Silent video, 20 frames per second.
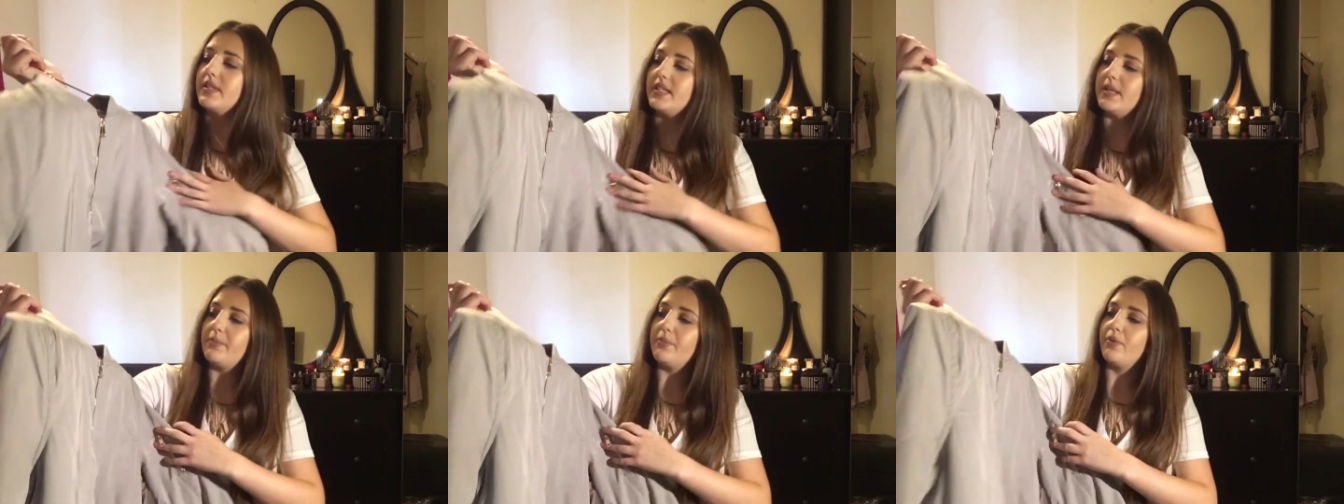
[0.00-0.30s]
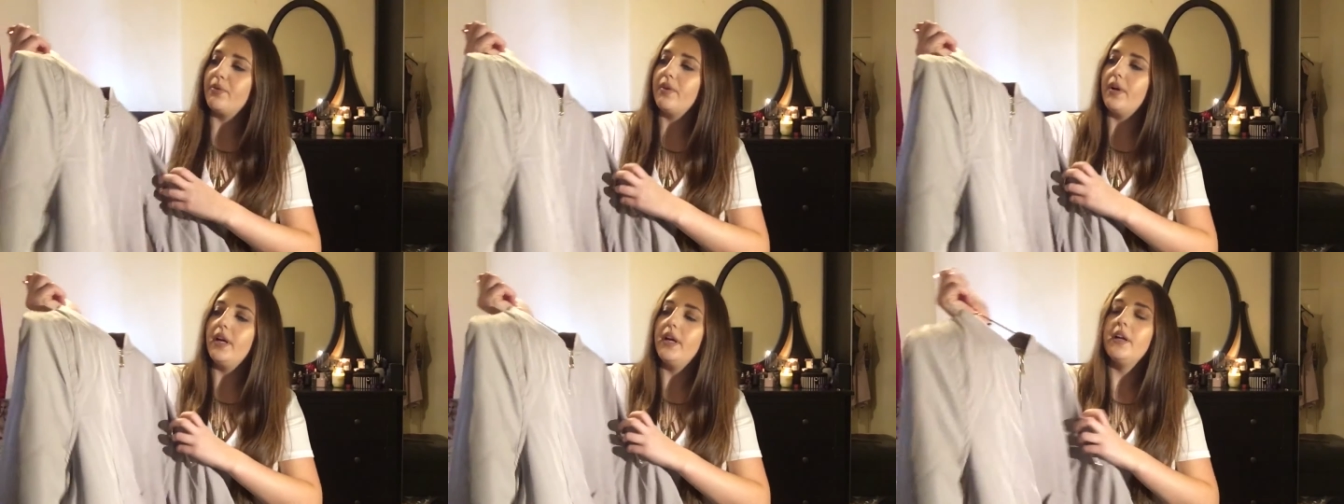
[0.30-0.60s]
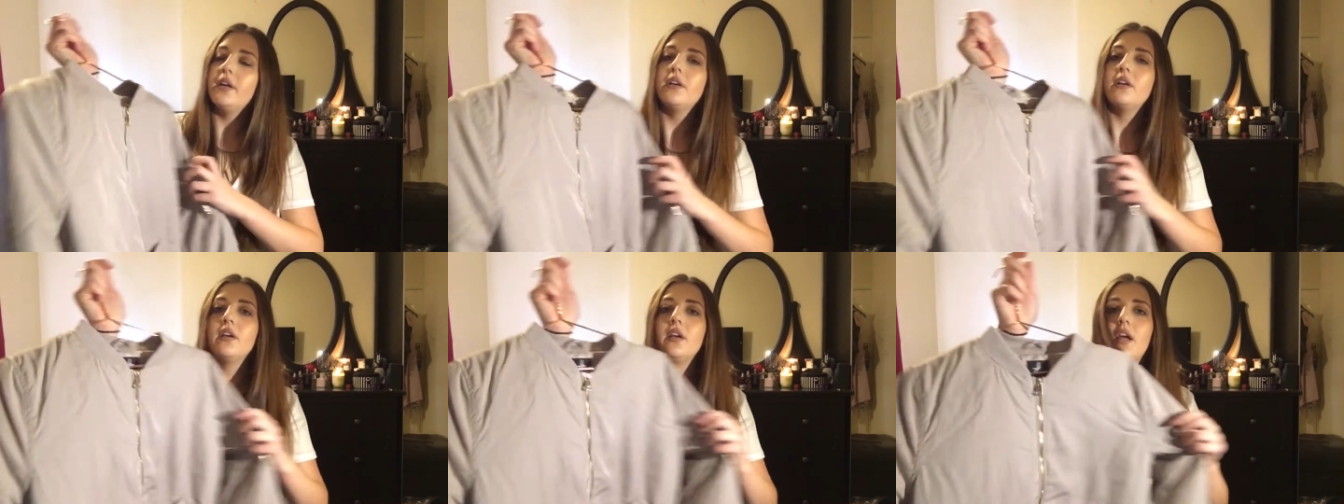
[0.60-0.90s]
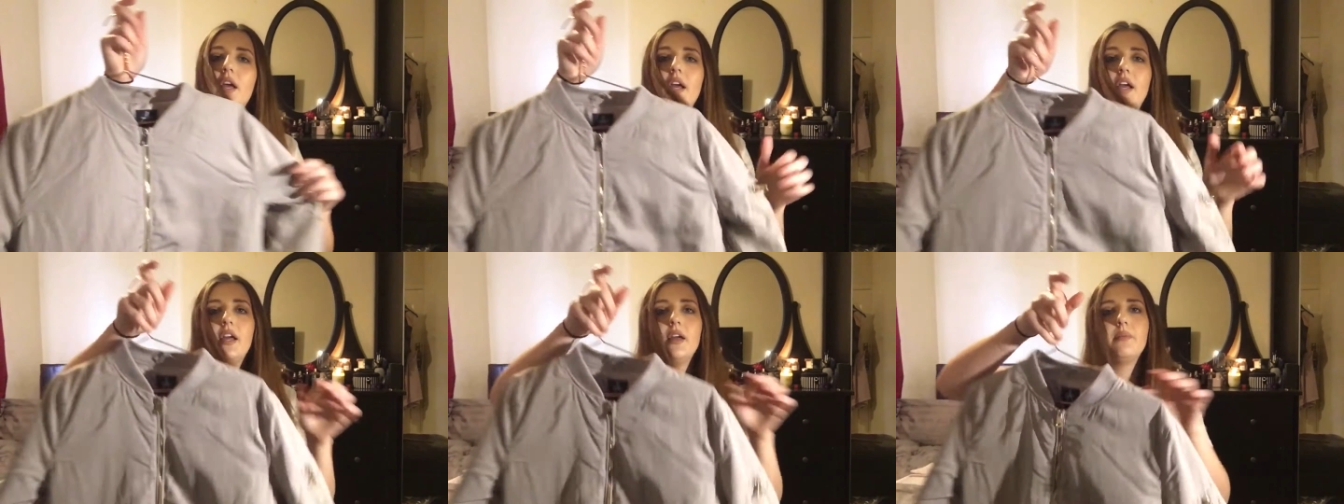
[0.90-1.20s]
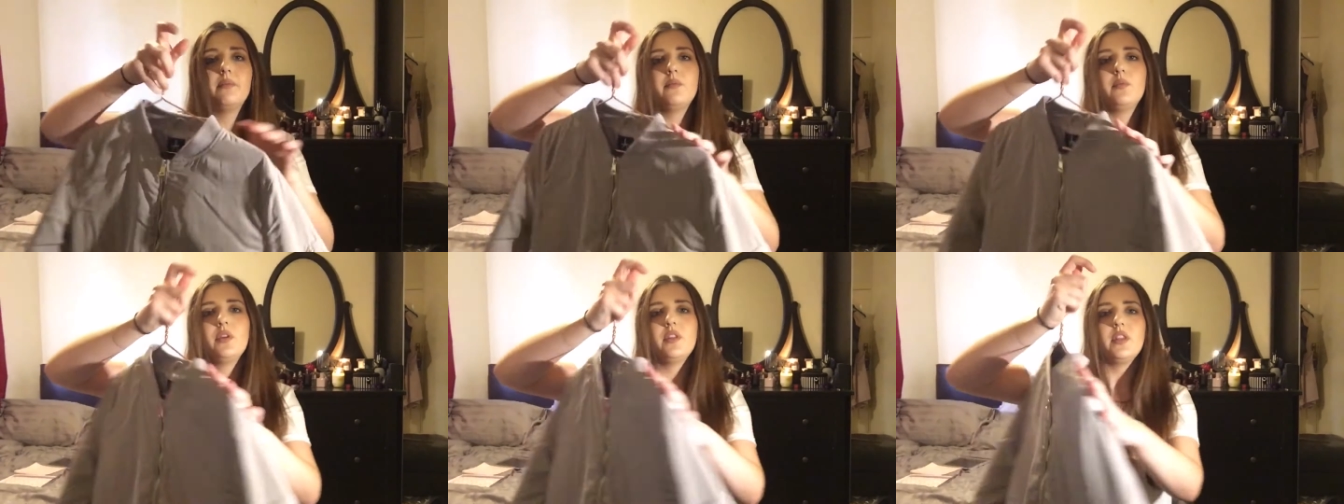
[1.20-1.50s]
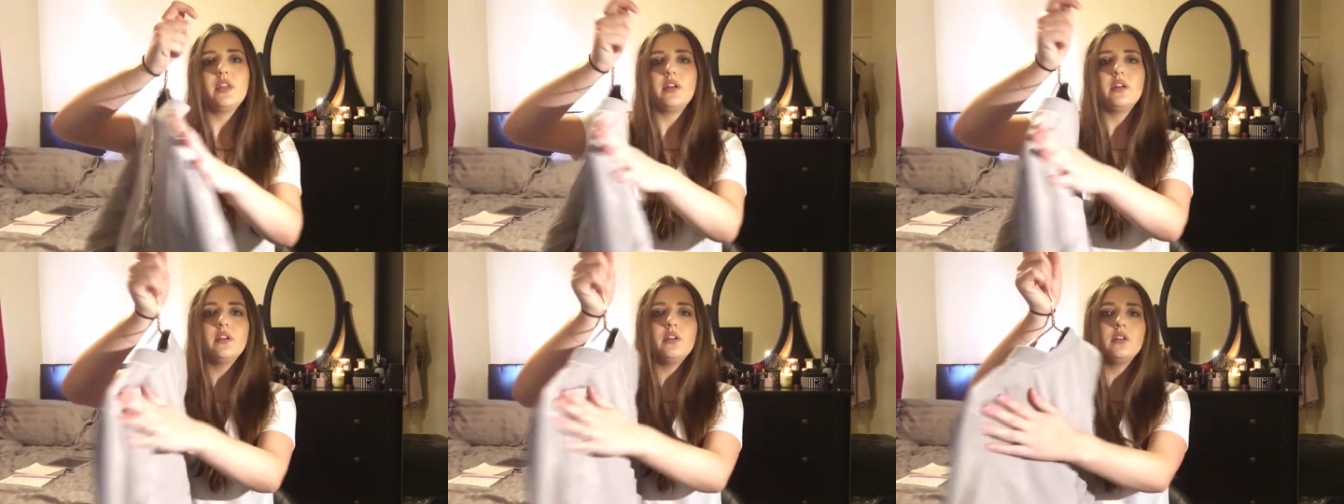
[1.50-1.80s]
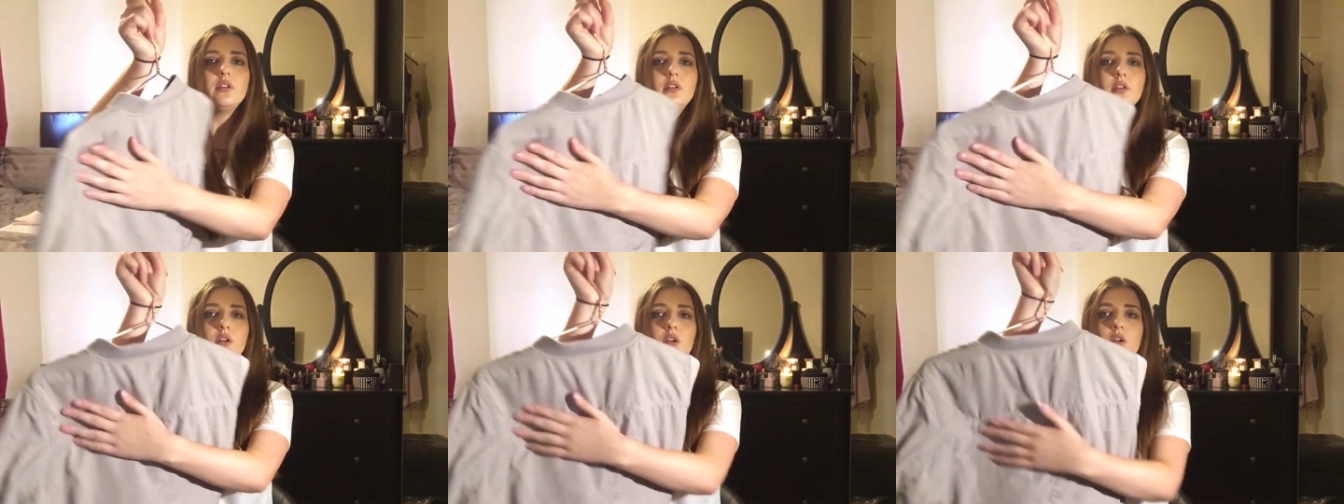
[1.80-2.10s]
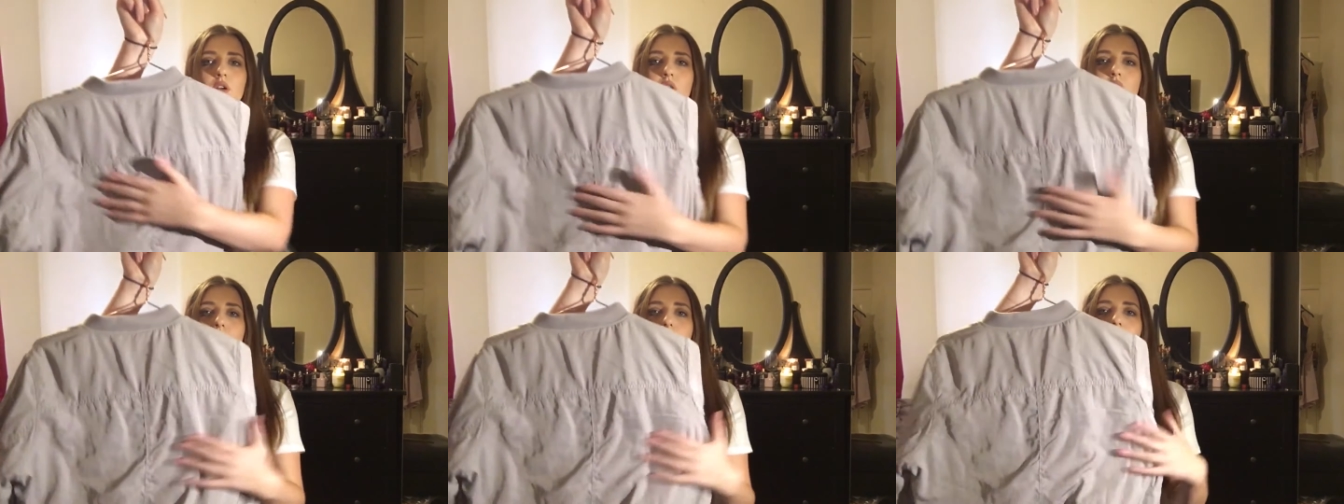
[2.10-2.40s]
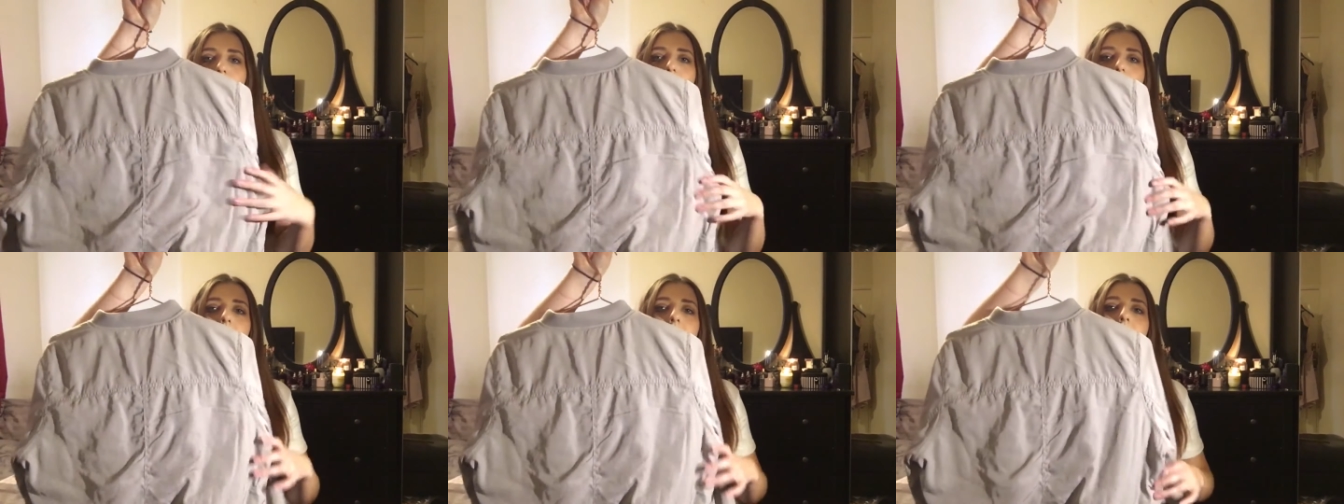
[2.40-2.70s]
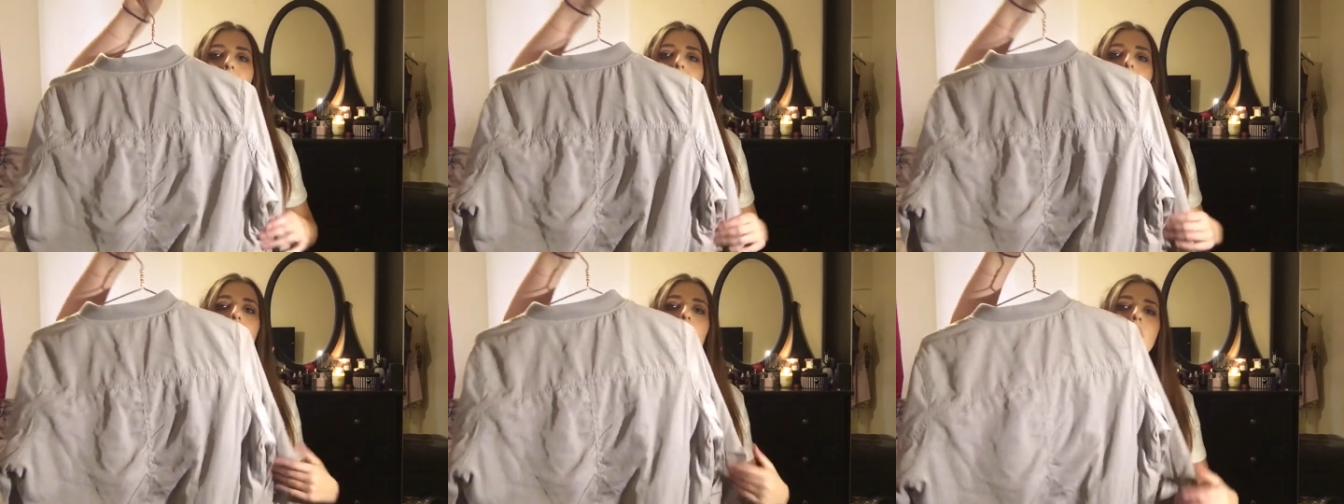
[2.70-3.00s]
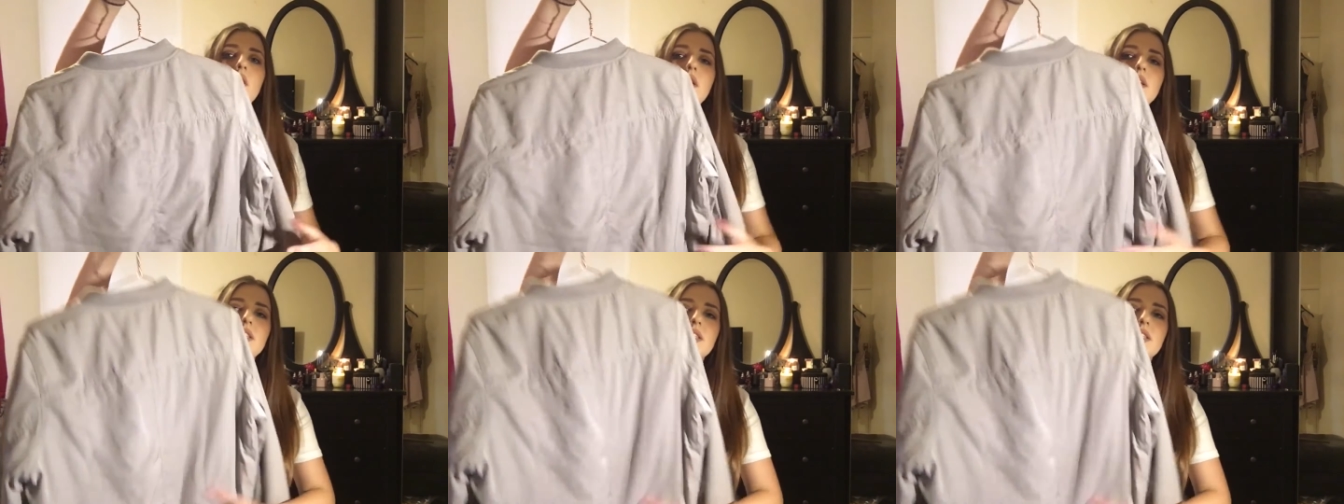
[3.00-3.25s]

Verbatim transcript: zippery um, with a round neck collar.